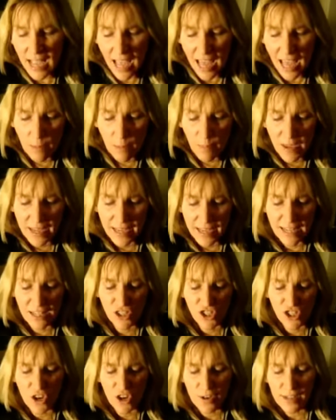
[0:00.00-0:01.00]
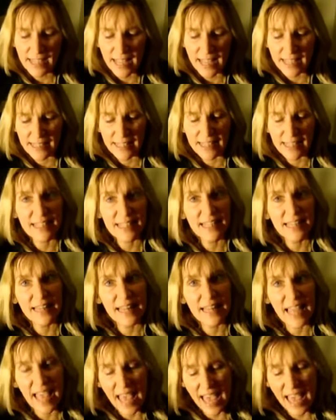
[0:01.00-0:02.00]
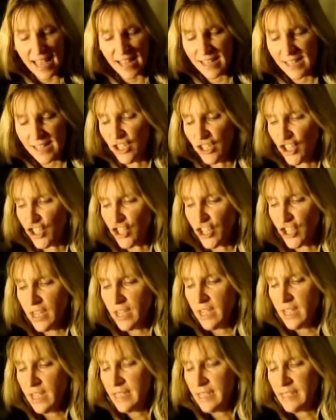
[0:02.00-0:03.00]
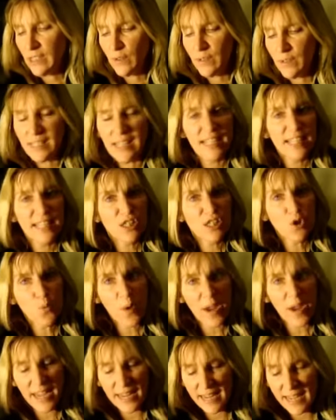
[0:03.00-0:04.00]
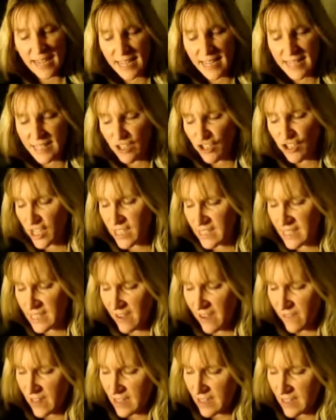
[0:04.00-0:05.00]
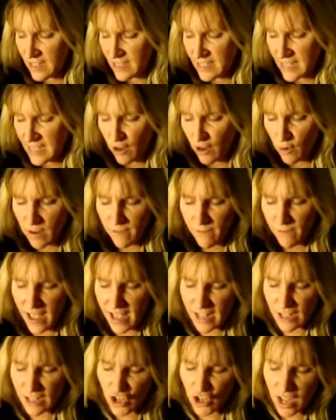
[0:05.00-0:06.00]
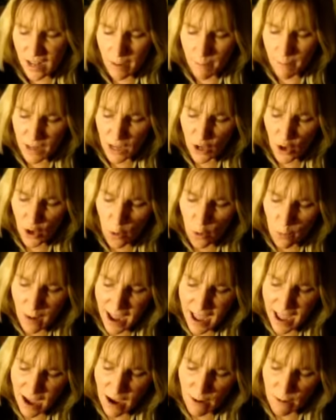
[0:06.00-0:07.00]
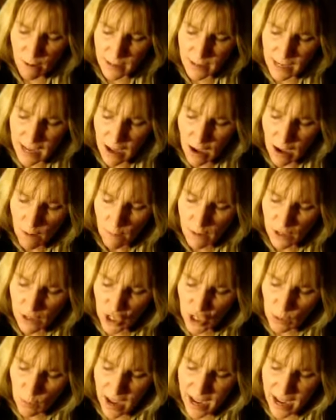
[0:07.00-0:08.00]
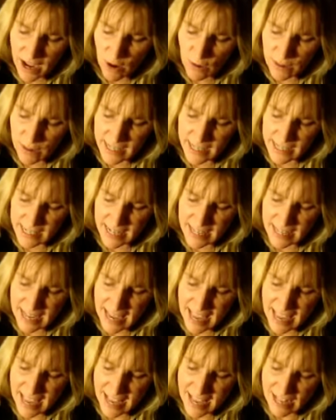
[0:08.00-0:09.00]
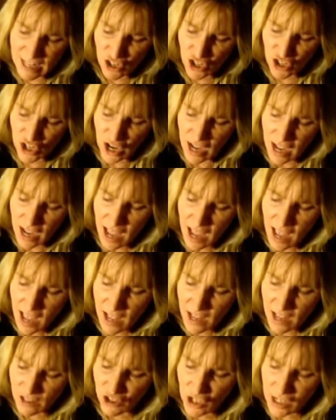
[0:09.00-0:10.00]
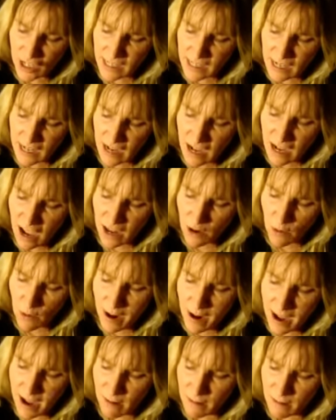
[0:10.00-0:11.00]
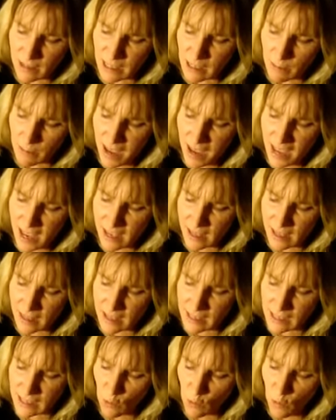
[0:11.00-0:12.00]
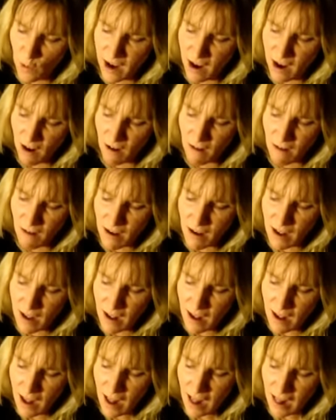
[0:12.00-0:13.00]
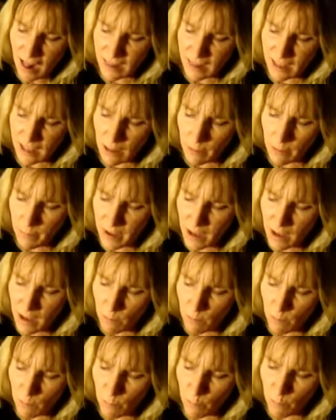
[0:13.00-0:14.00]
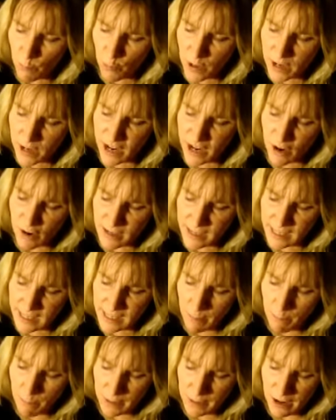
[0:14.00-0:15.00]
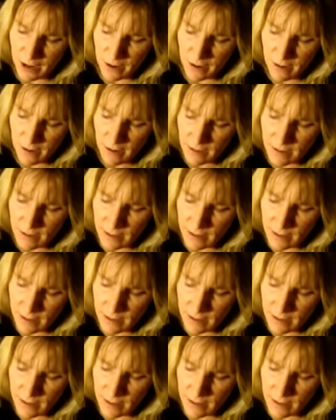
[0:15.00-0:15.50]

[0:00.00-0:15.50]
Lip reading: and the pinking shears has a little edge, so it's like serrated, just to give it a little decorative edge. And I'm going to go around, which is why I only did an inch, and just cut around to make the square a little bit prettier, simpler,